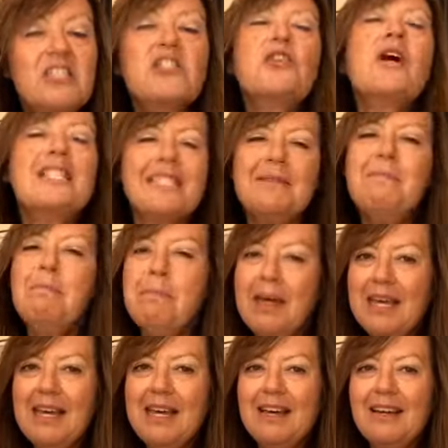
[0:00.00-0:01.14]
trust
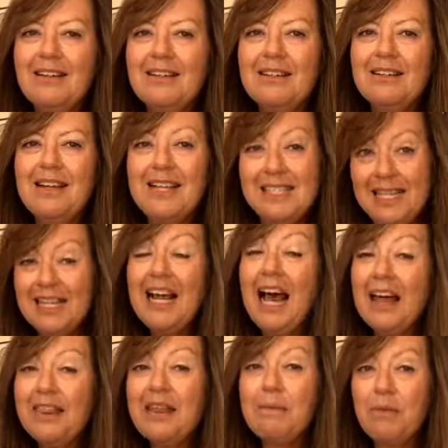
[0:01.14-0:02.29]
me as I
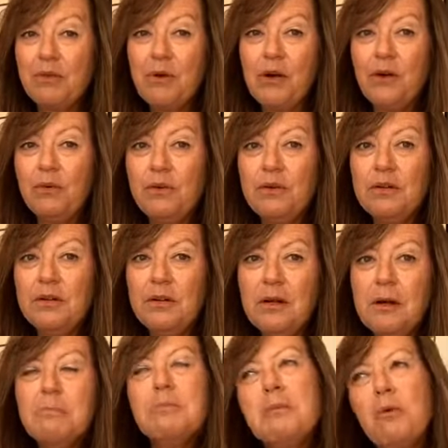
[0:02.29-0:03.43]
guide them through,
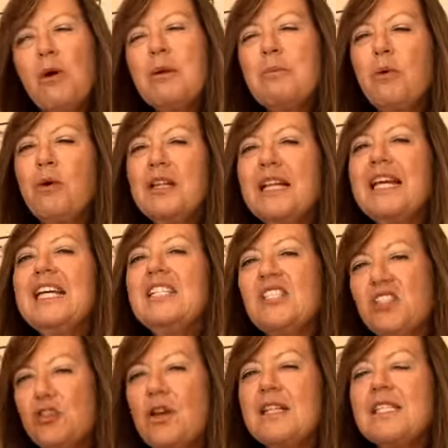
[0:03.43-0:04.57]
but more importantly, to
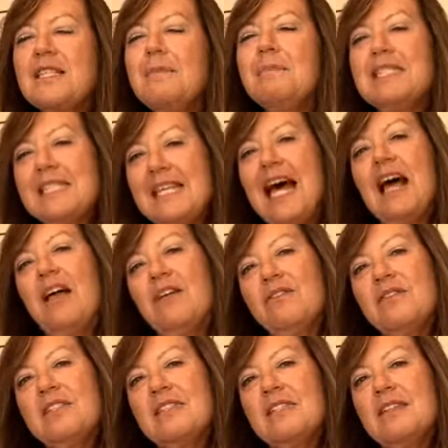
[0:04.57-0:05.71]
trust
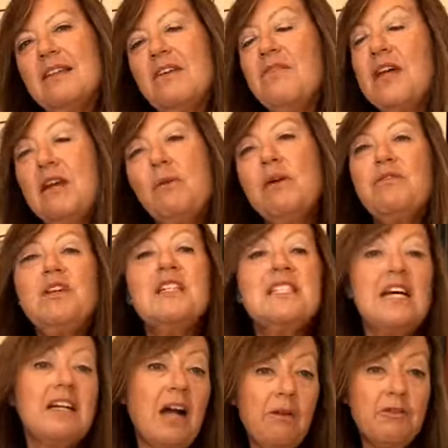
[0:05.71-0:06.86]
themselves. If anyone feels
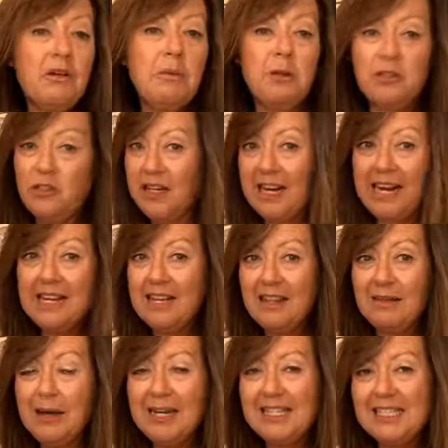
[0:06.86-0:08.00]
uncomfortable during any of
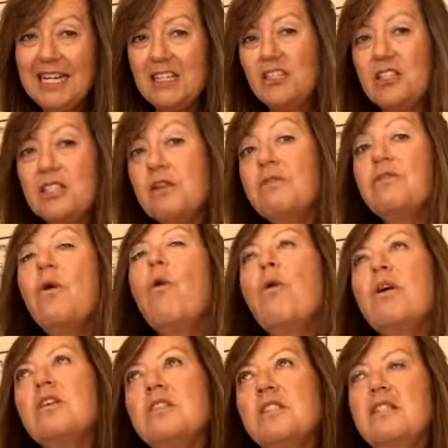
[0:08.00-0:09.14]
the meditations, of
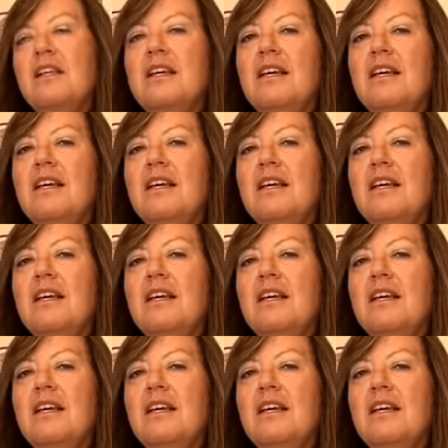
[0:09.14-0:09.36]
course,